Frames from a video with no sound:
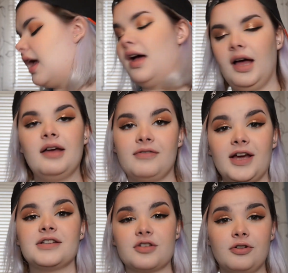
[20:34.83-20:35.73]
Hi-Fi
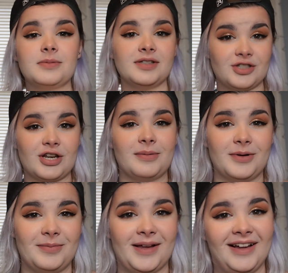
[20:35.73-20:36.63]
Sculpt and Shimmer
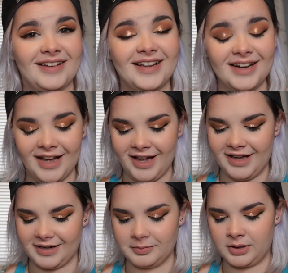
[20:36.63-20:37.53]
palette.
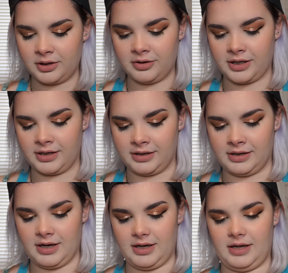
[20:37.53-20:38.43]
I'm gonna go
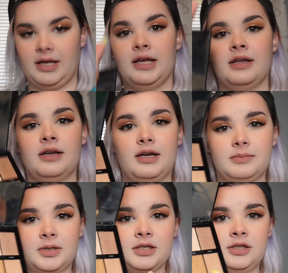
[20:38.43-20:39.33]
ahead and
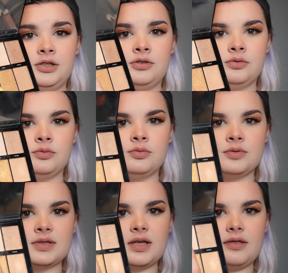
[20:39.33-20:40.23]
I'm gonna
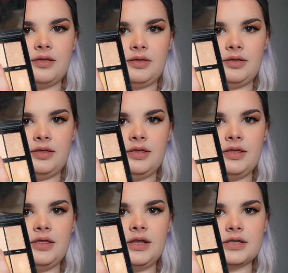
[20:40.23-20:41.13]
use
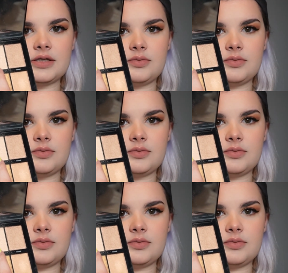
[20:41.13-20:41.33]
this